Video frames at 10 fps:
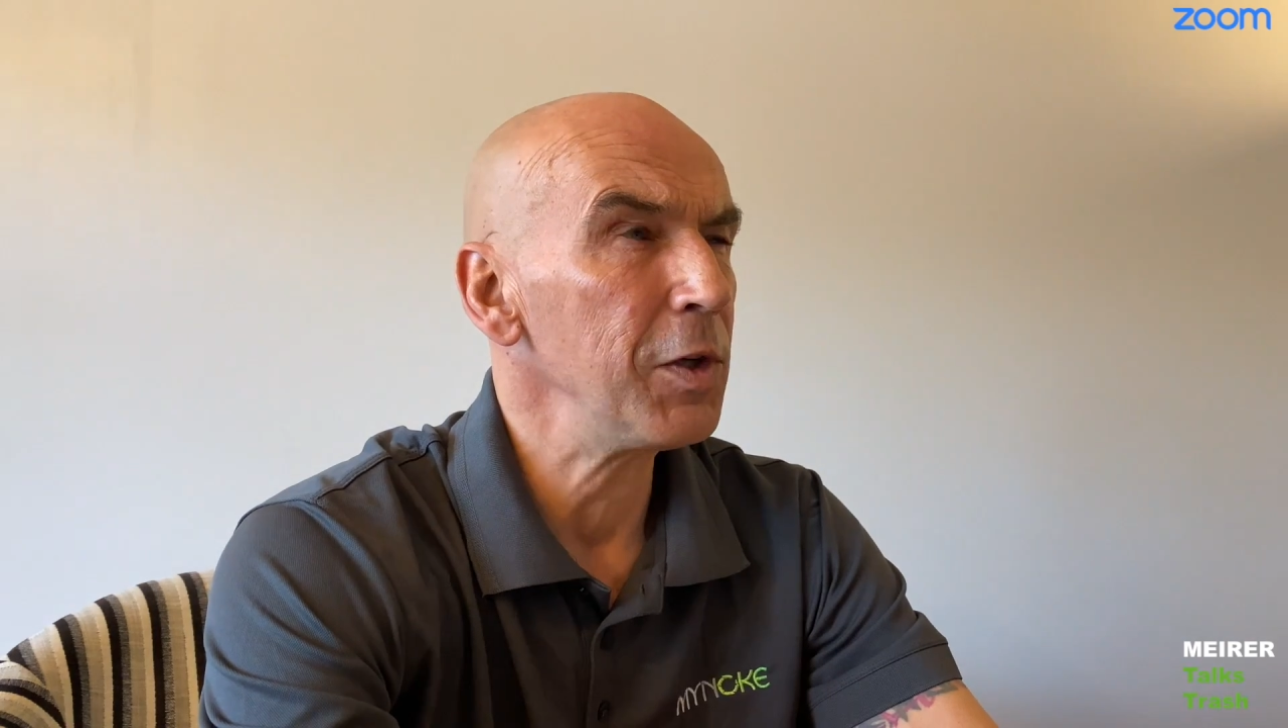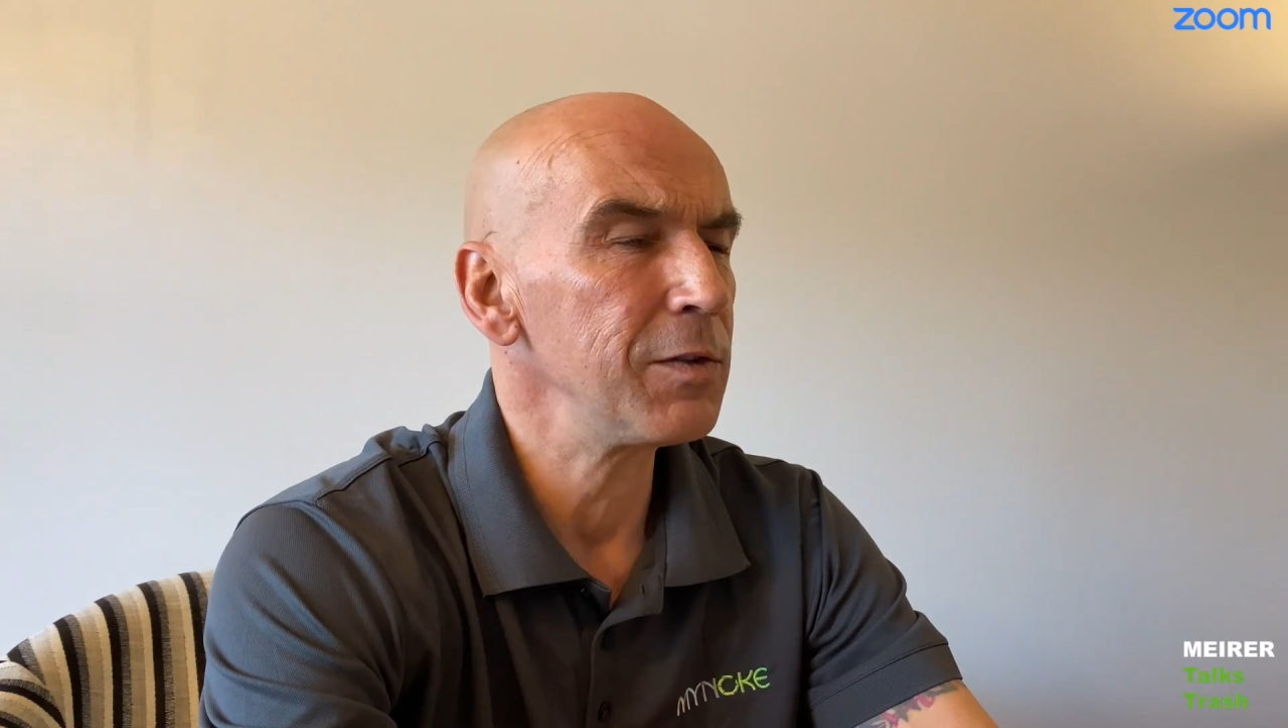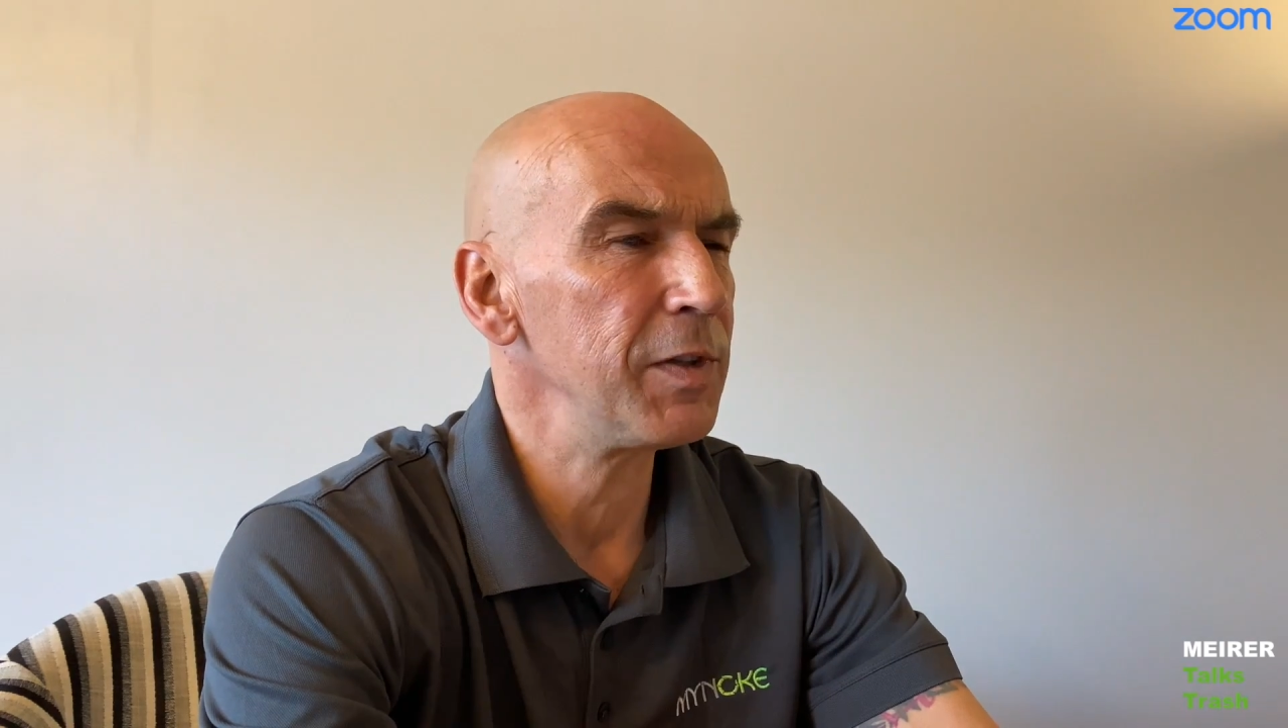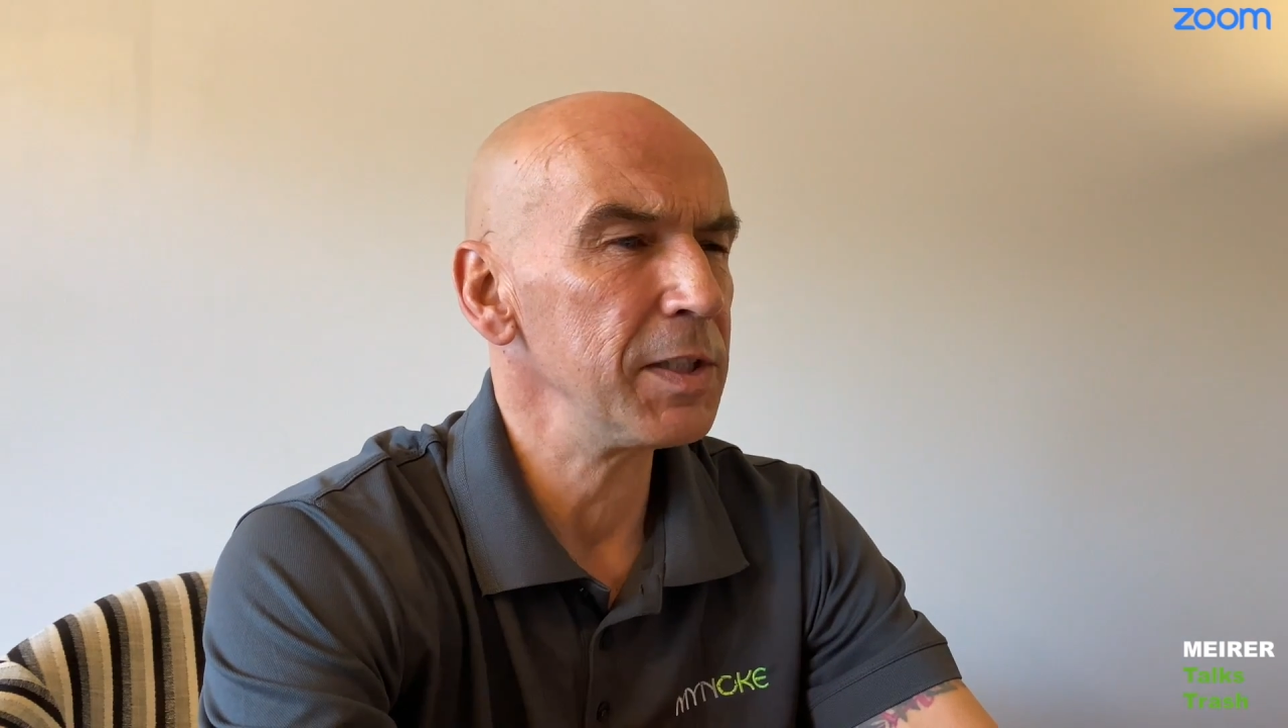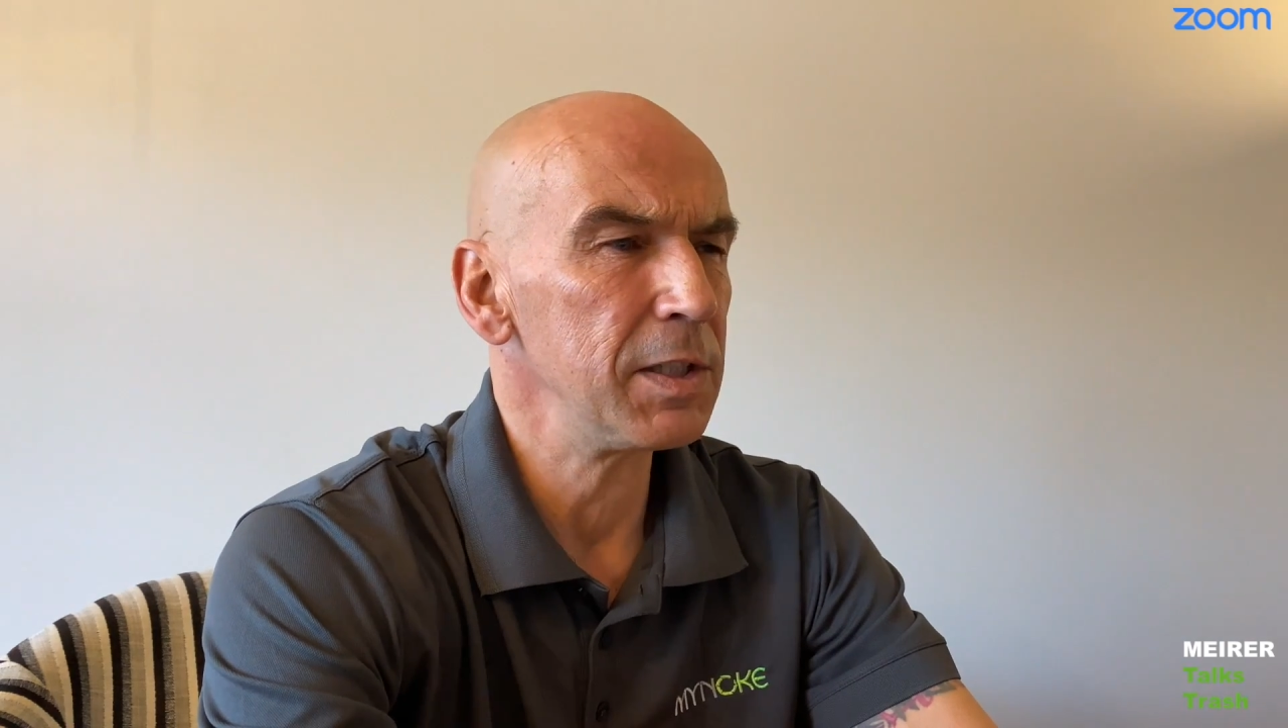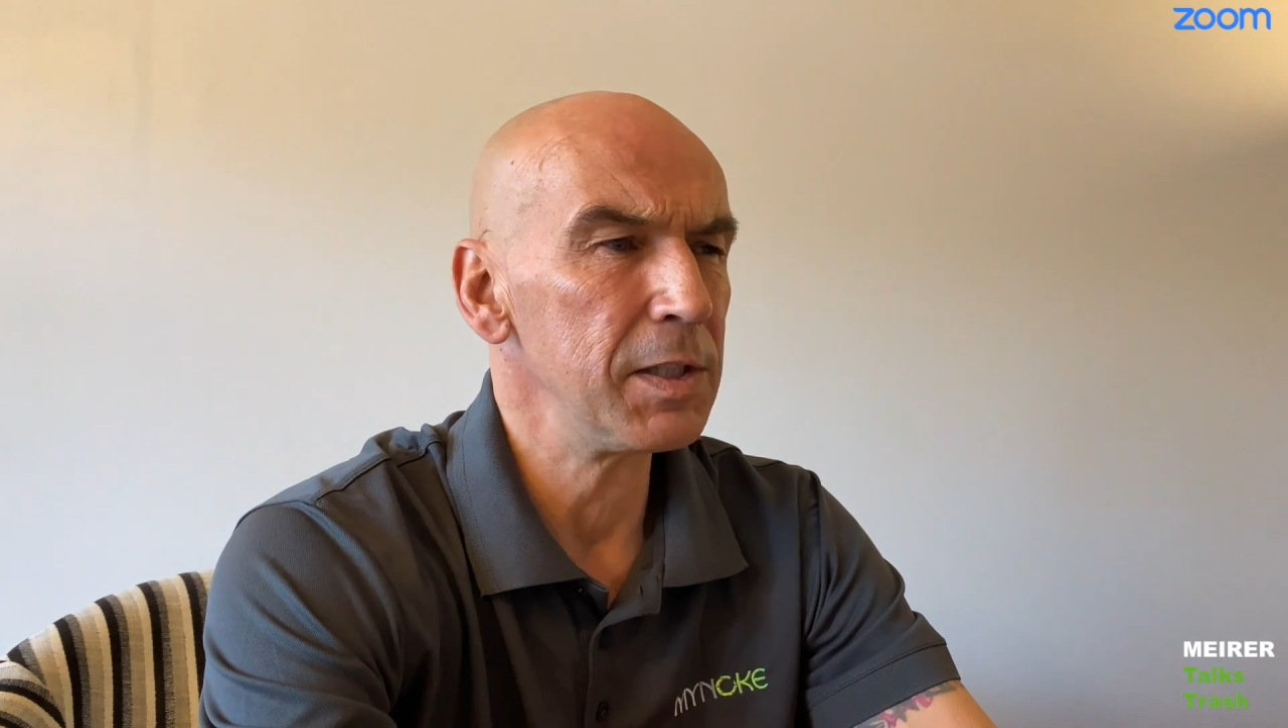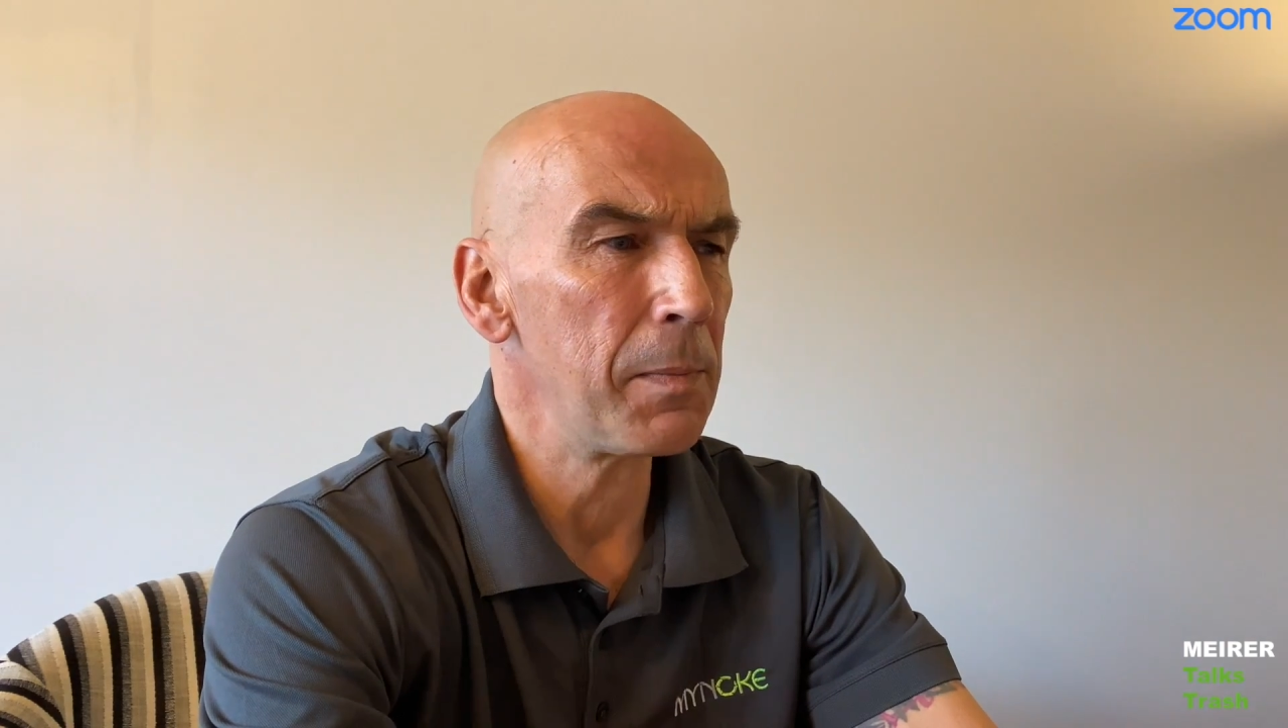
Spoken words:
visited a